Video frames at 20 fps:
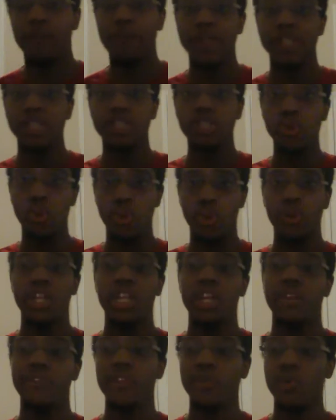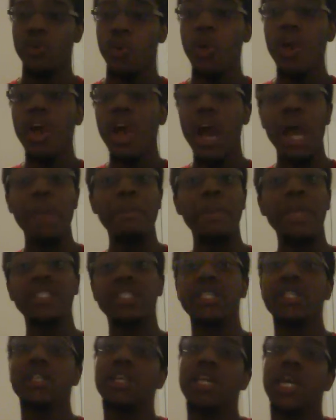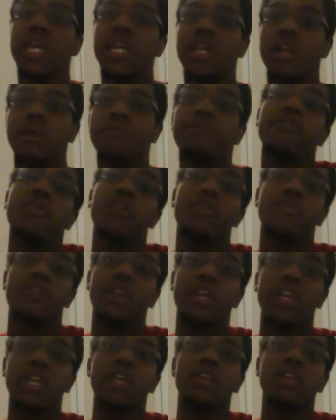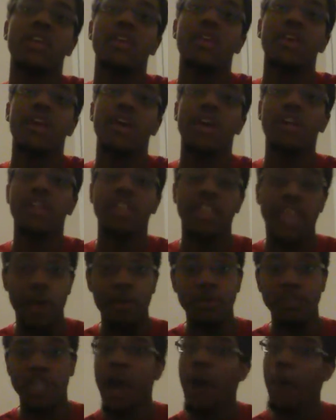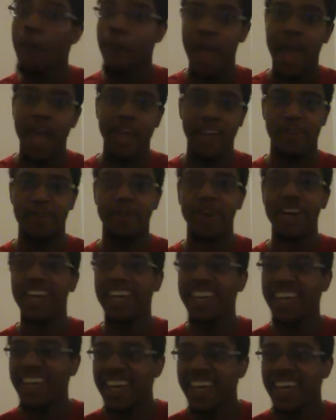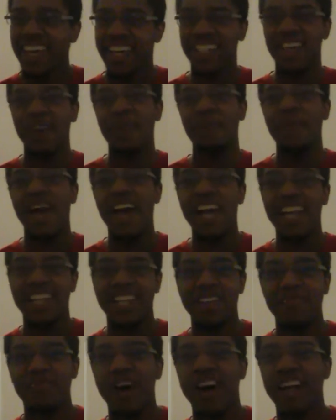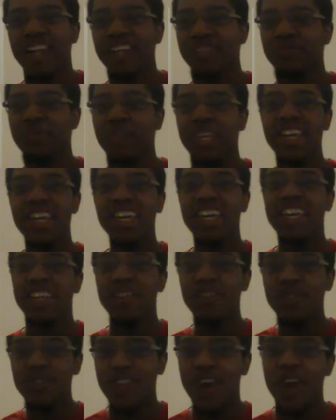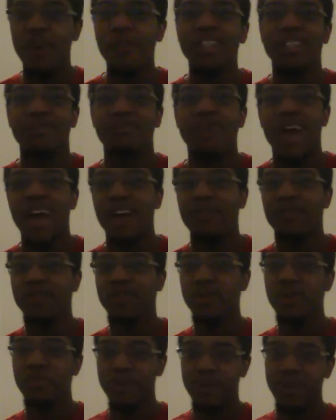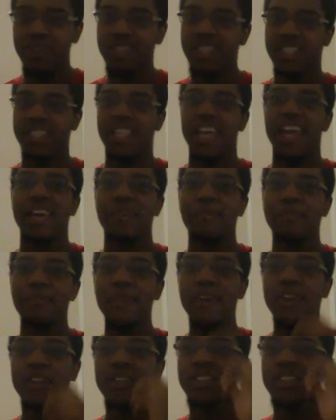for majority of the duel. I basically ended up forfeiting. That was how bad it was. That's how bad he demolished me. You know it's bad when you build a deck